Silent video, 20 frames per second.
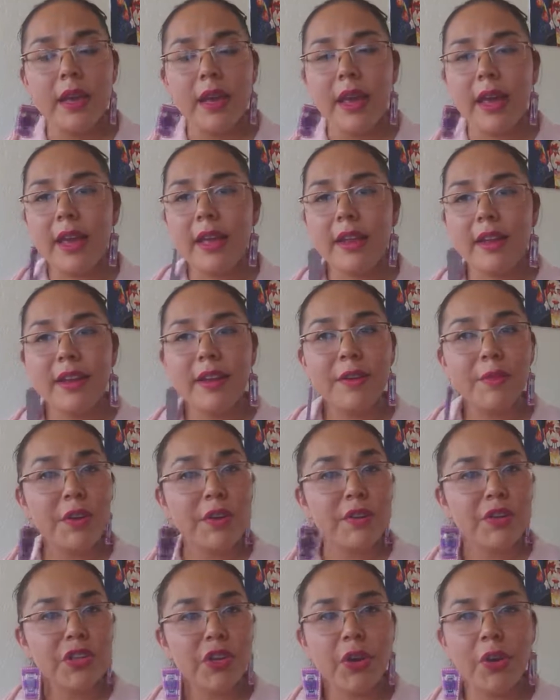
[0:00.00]
And
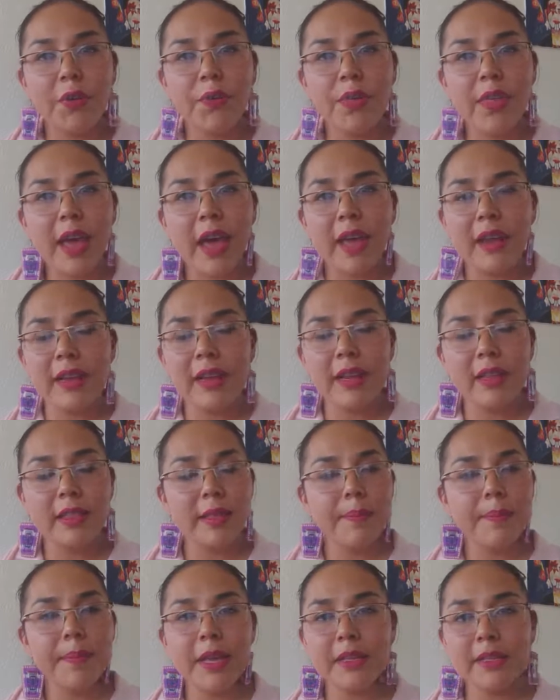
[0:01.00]
we've shown that in the
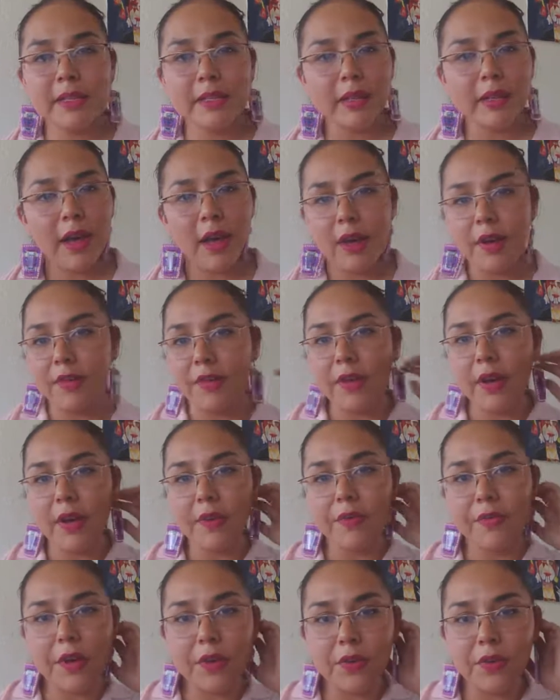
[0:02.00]
midst of
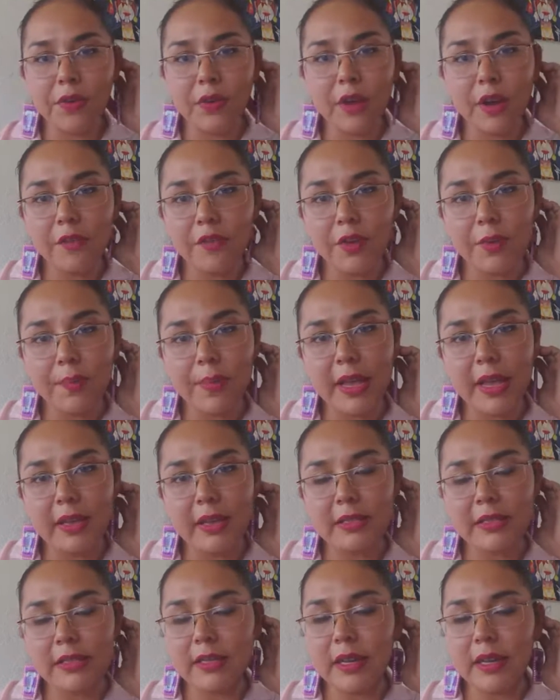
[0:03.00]
federal government